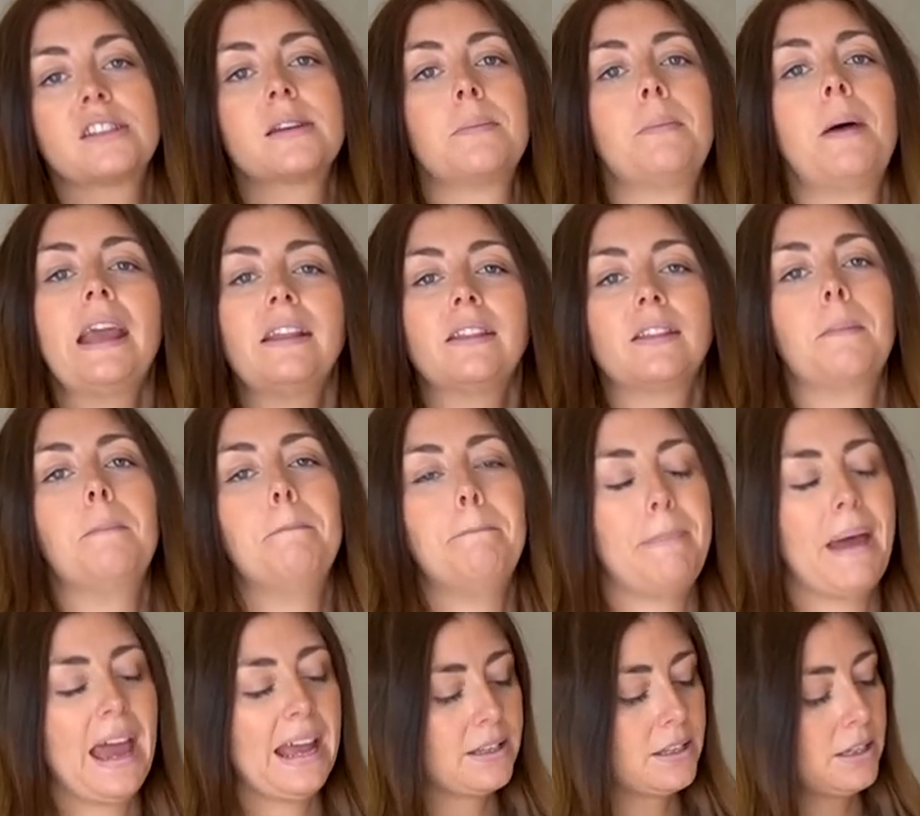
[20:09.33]
to make them
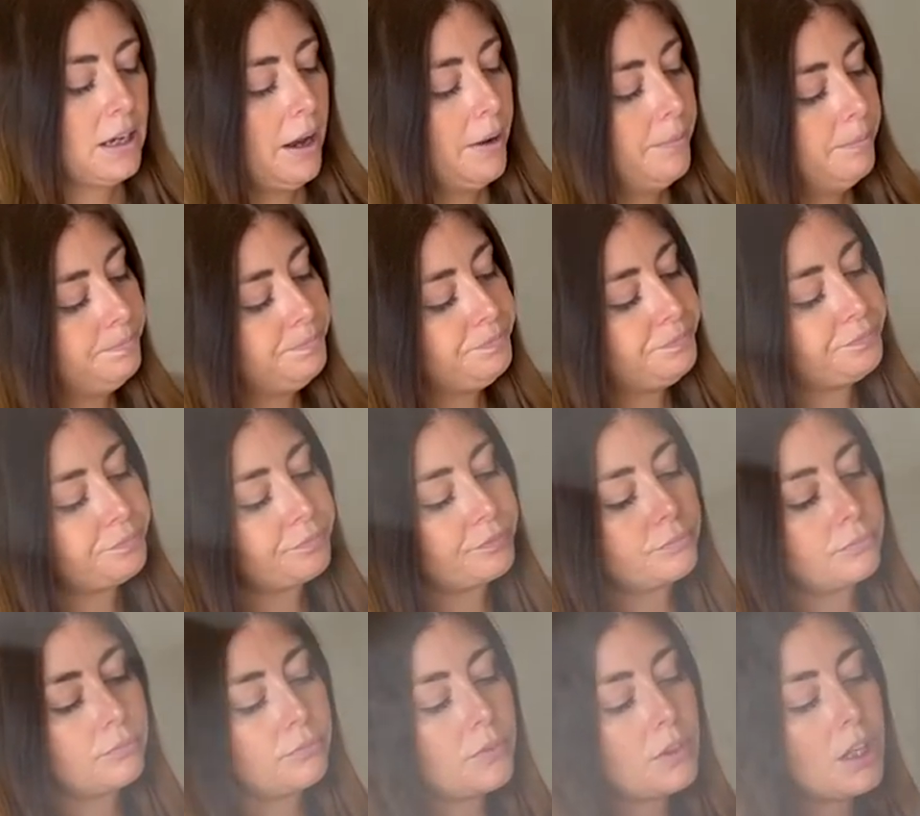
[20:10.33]
better.
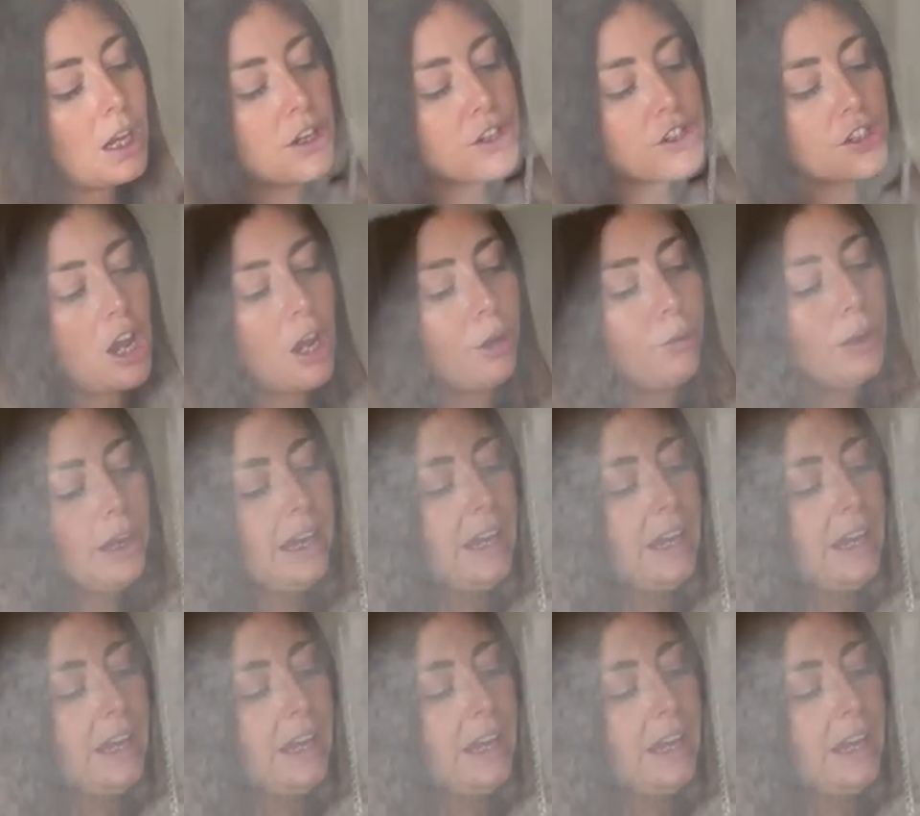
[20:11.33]
So